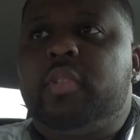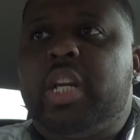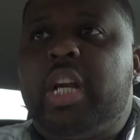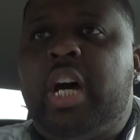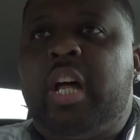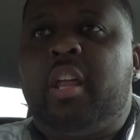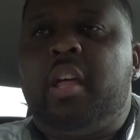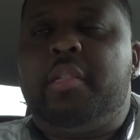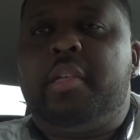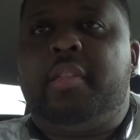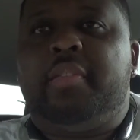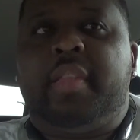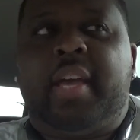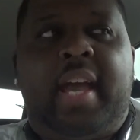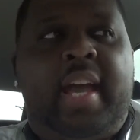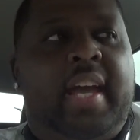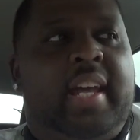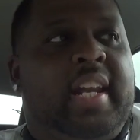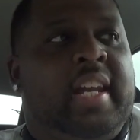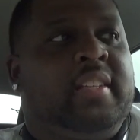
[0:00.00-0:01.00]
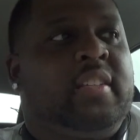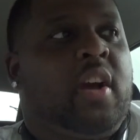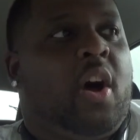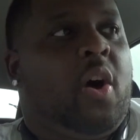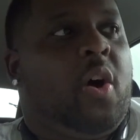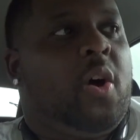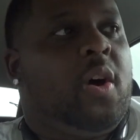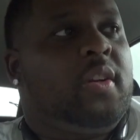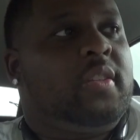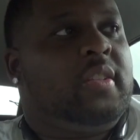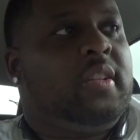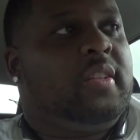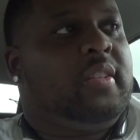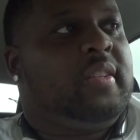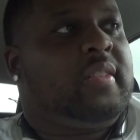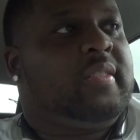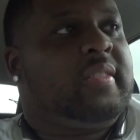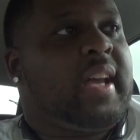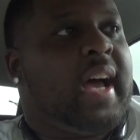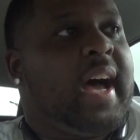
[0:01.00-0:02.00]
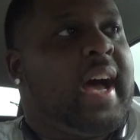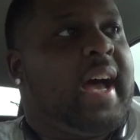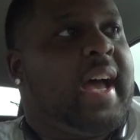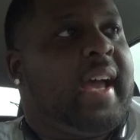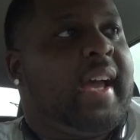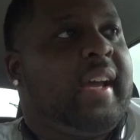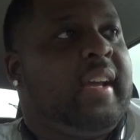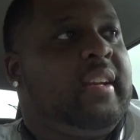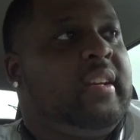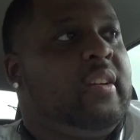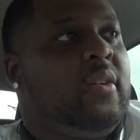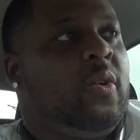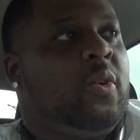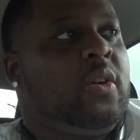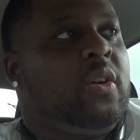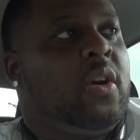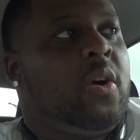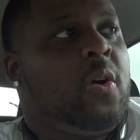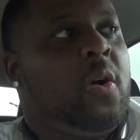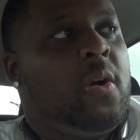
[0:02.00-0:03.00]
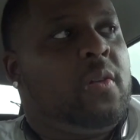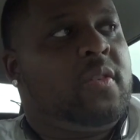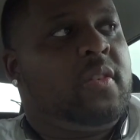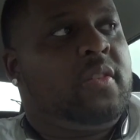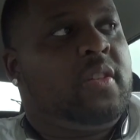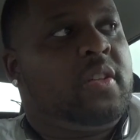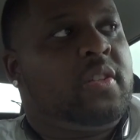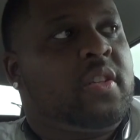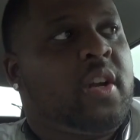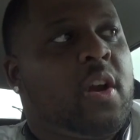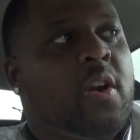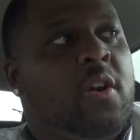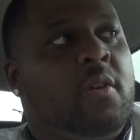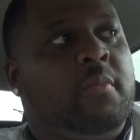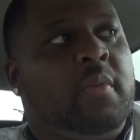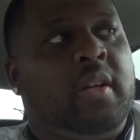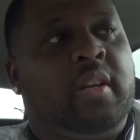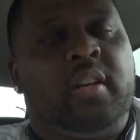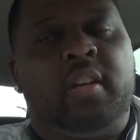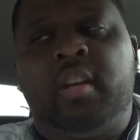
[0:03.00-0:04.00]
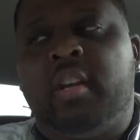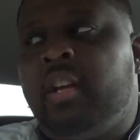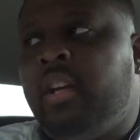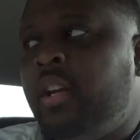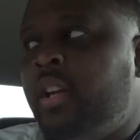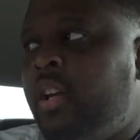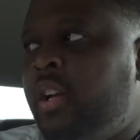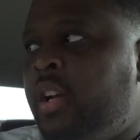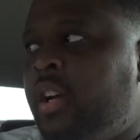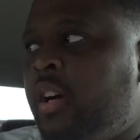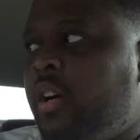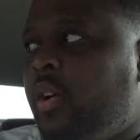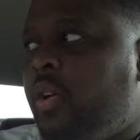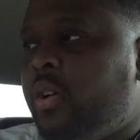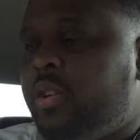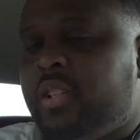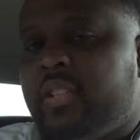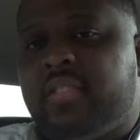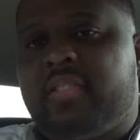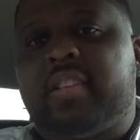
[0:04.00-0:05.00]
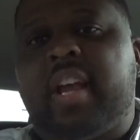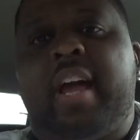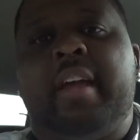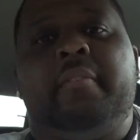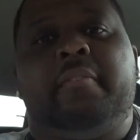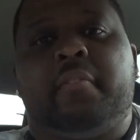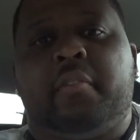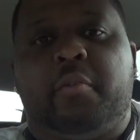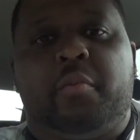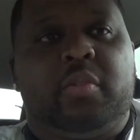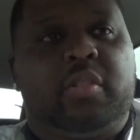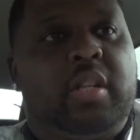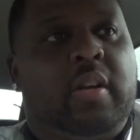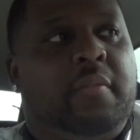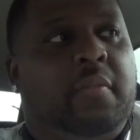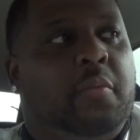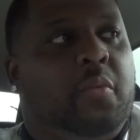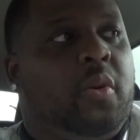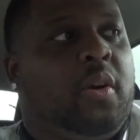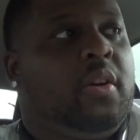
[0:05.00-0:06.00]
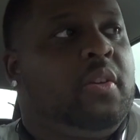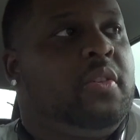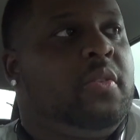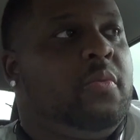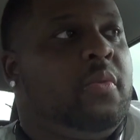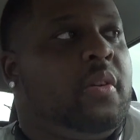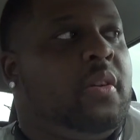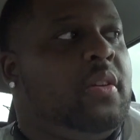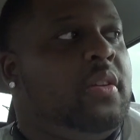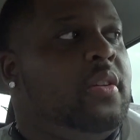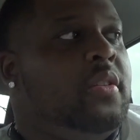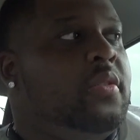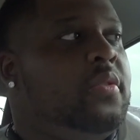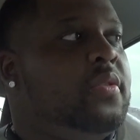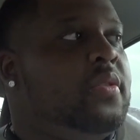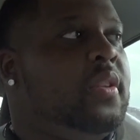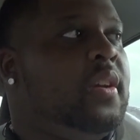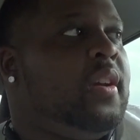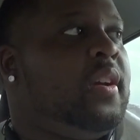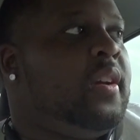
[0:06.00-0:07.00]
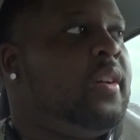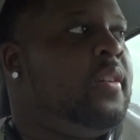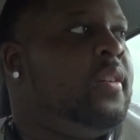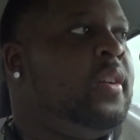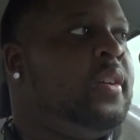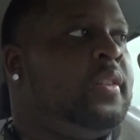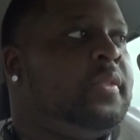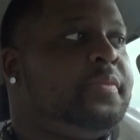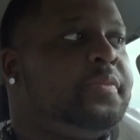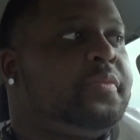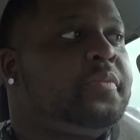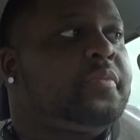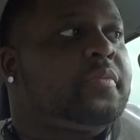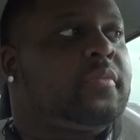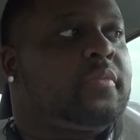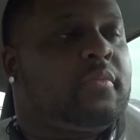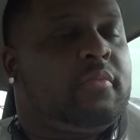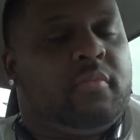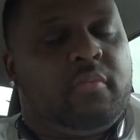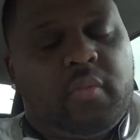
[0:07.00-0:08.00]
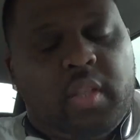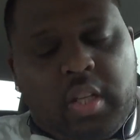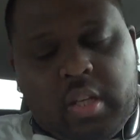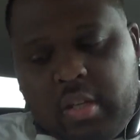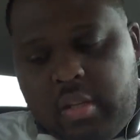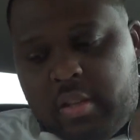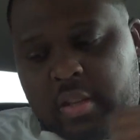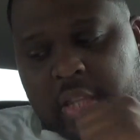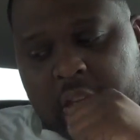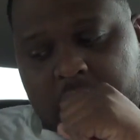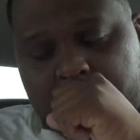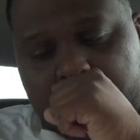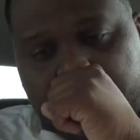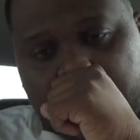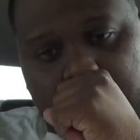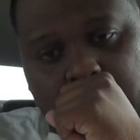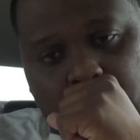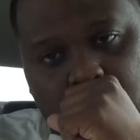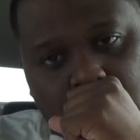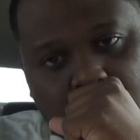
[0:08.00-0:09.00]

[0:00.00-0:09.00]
other than that, it's hard to decide, or hard to determine or decipher, whichever word you want to use there, the